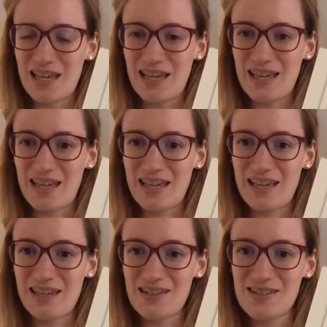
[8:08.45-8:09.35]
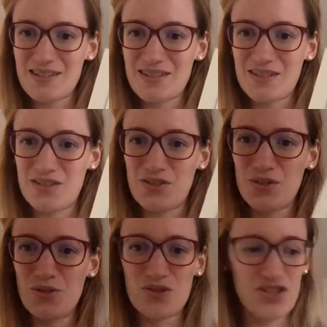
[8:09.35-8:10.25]
and
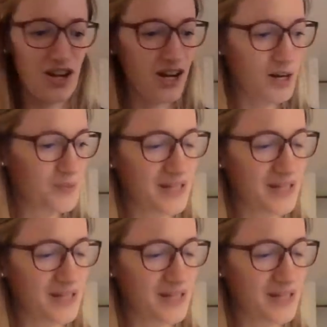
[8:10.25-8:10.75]
two sharps.